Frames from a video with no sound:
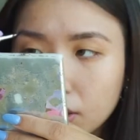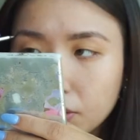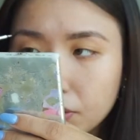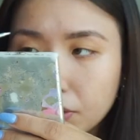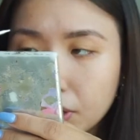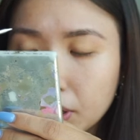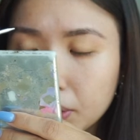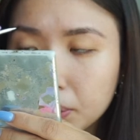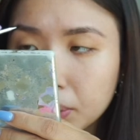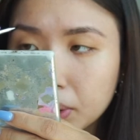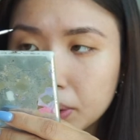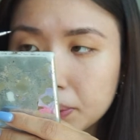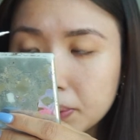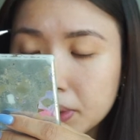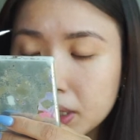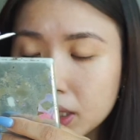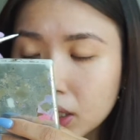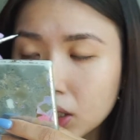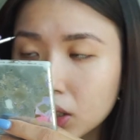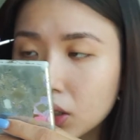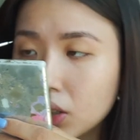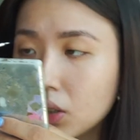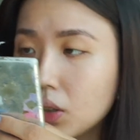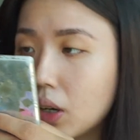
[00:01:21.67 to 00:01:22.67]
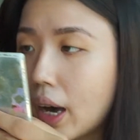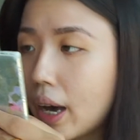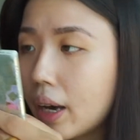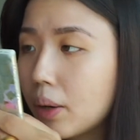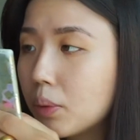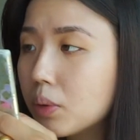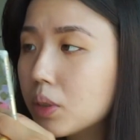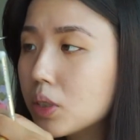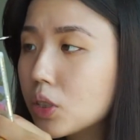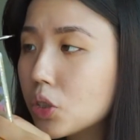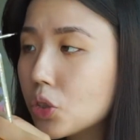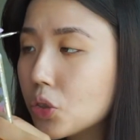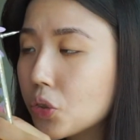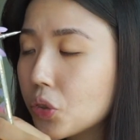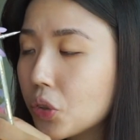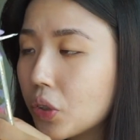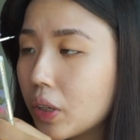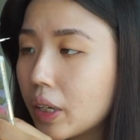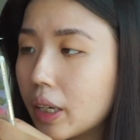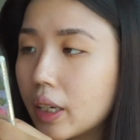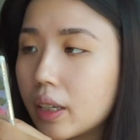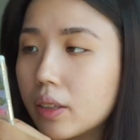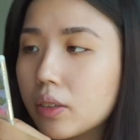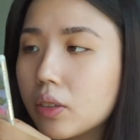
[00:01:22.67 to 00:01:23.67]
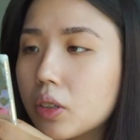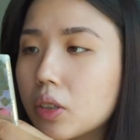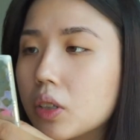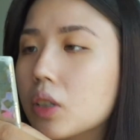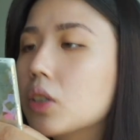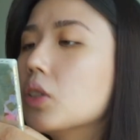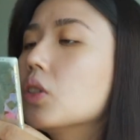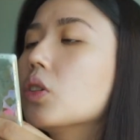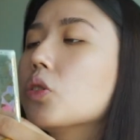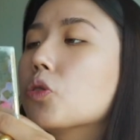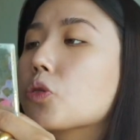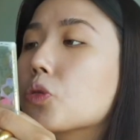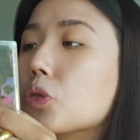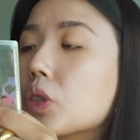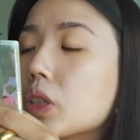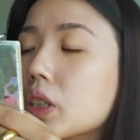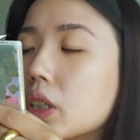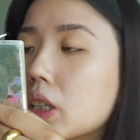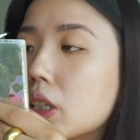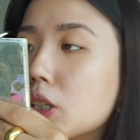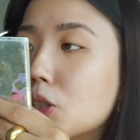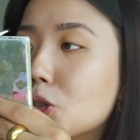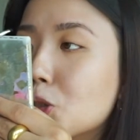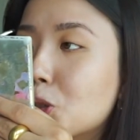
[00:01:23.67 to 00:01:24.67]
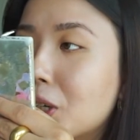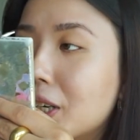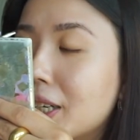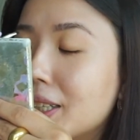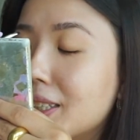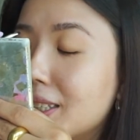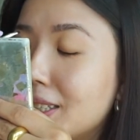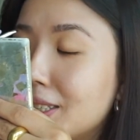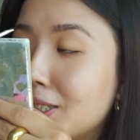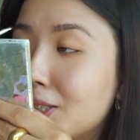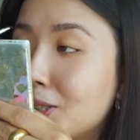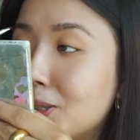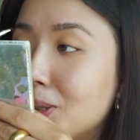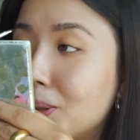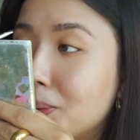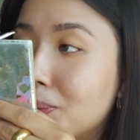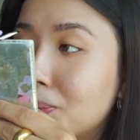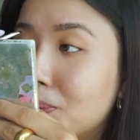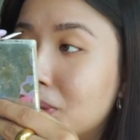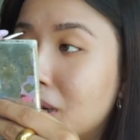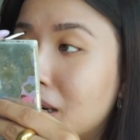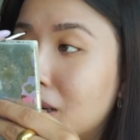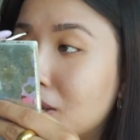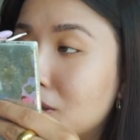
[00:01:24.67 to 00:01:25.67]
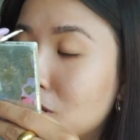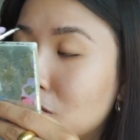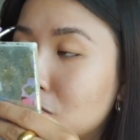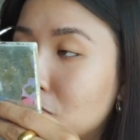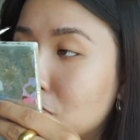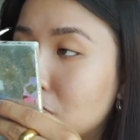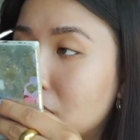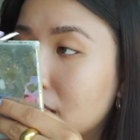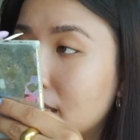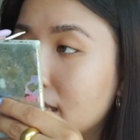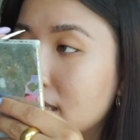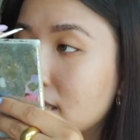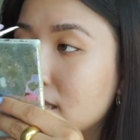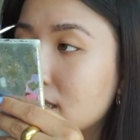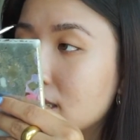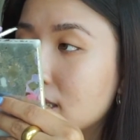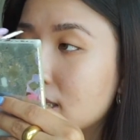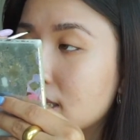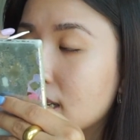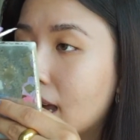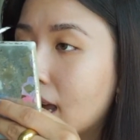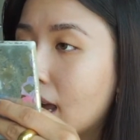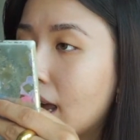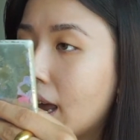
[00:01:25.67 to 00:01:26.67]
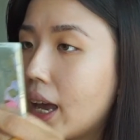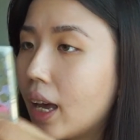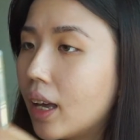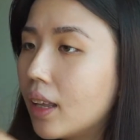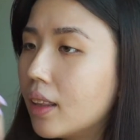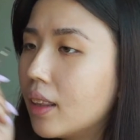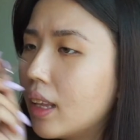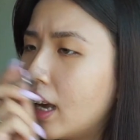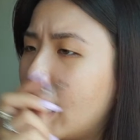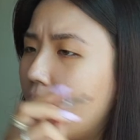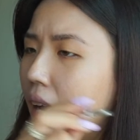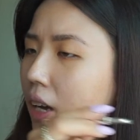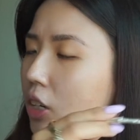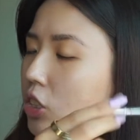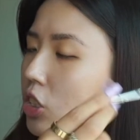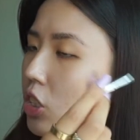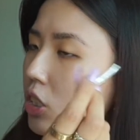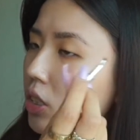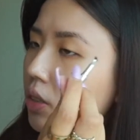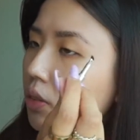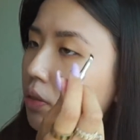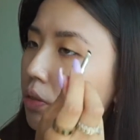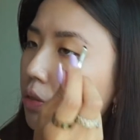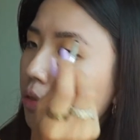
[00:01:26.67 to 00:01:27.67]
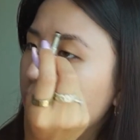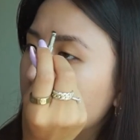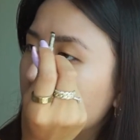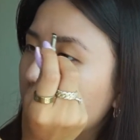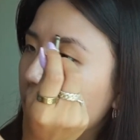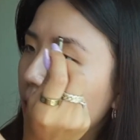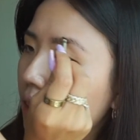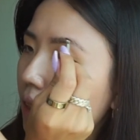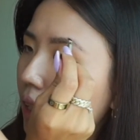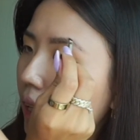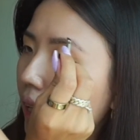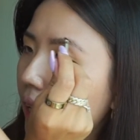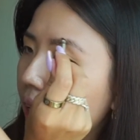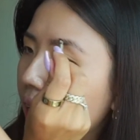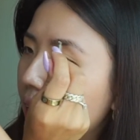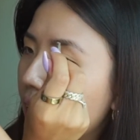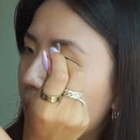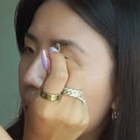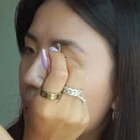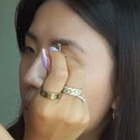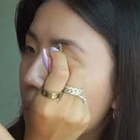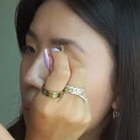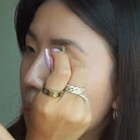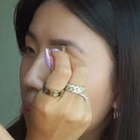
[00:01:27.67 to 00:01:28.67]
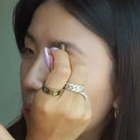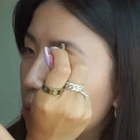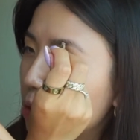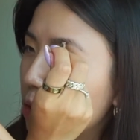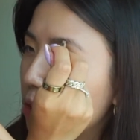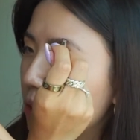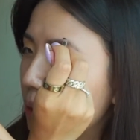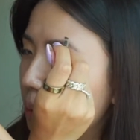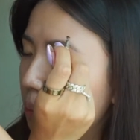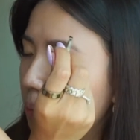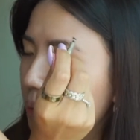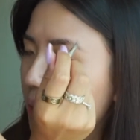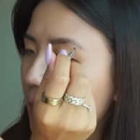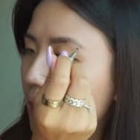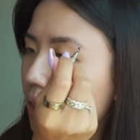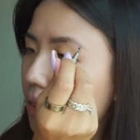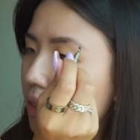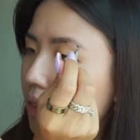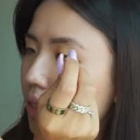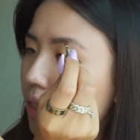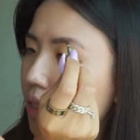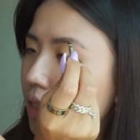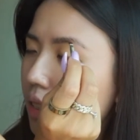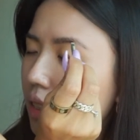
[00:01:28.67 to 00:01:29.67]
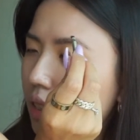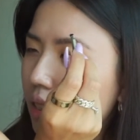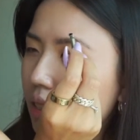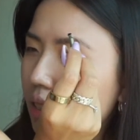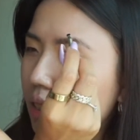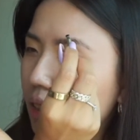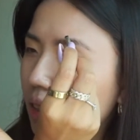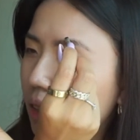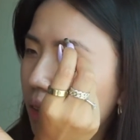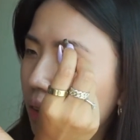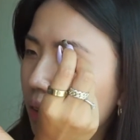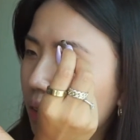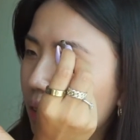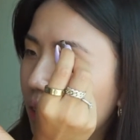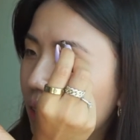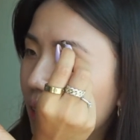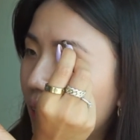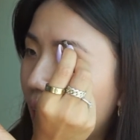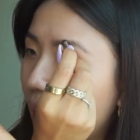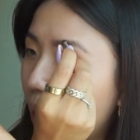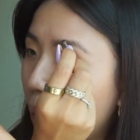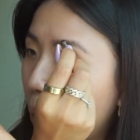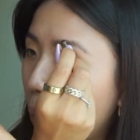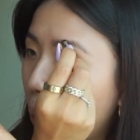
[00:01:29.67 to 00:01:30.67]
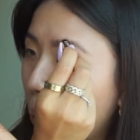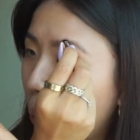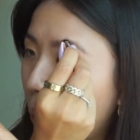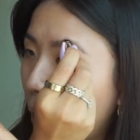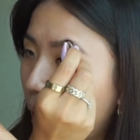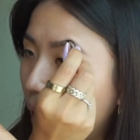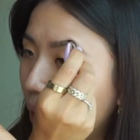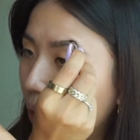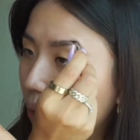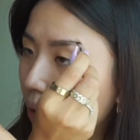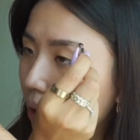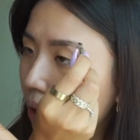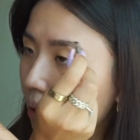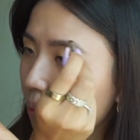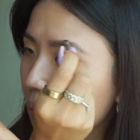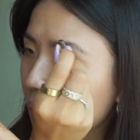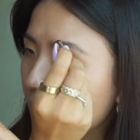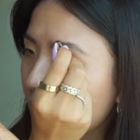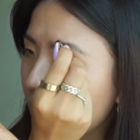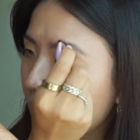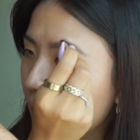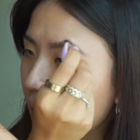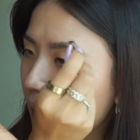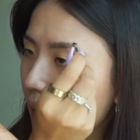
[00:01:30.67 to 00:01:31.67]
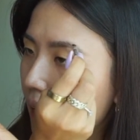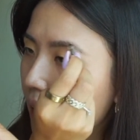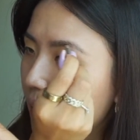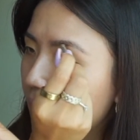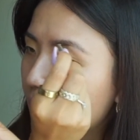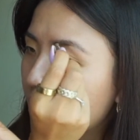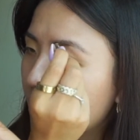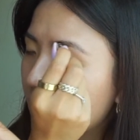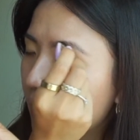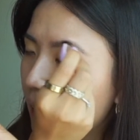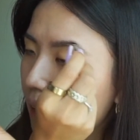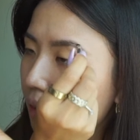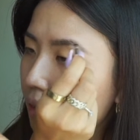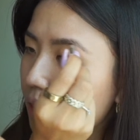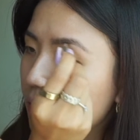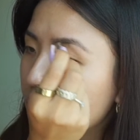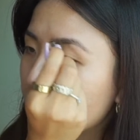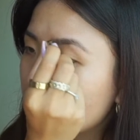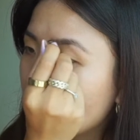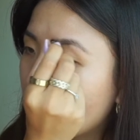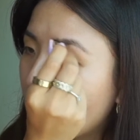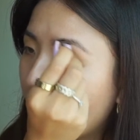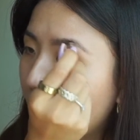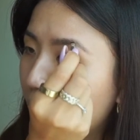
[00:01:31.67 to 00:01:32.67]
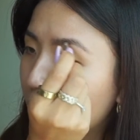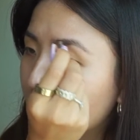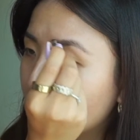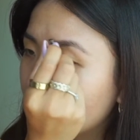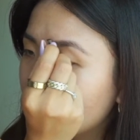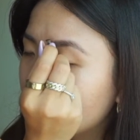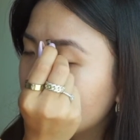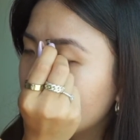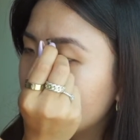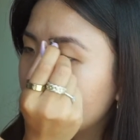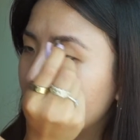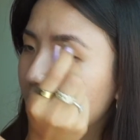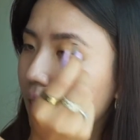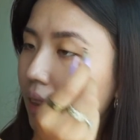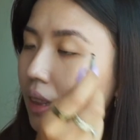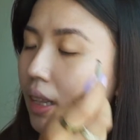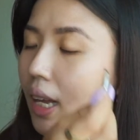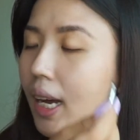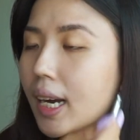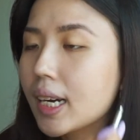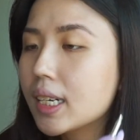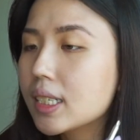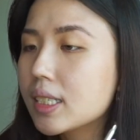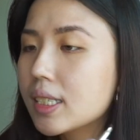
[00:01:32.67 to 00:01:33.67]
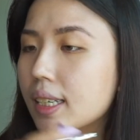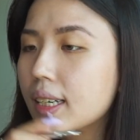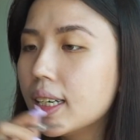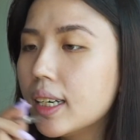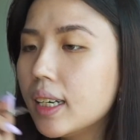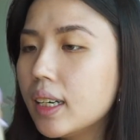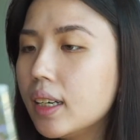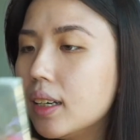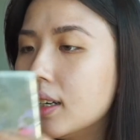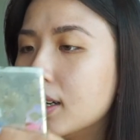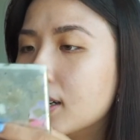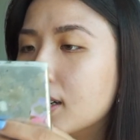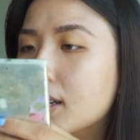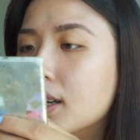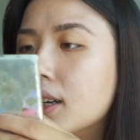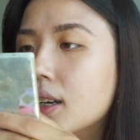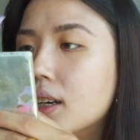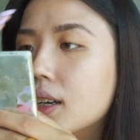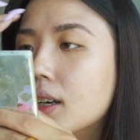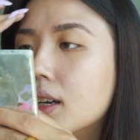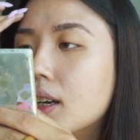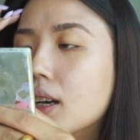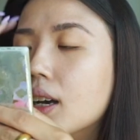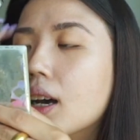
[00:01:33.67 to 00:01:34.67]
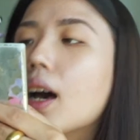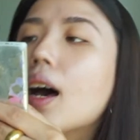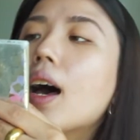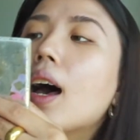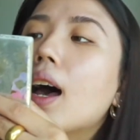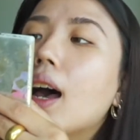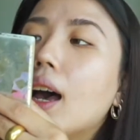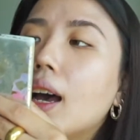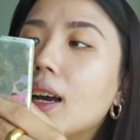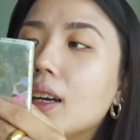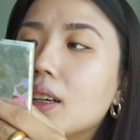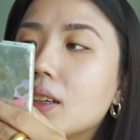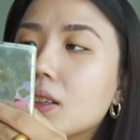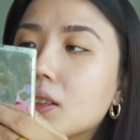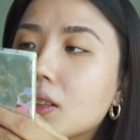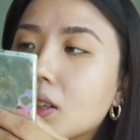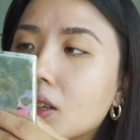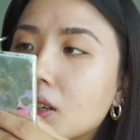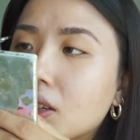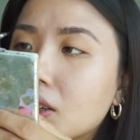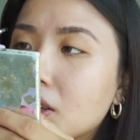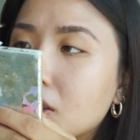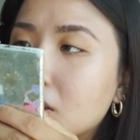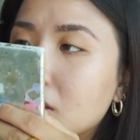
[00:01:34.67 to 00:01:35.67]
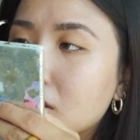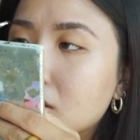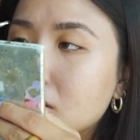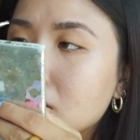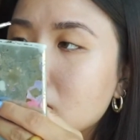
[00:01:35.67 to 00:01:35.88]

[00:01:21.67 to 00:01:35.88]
Few months ago, I was doing, the really trendy brow trend, and I actually feel like bushy brows doesn't look that well on me, even though I really liked it. I don't know.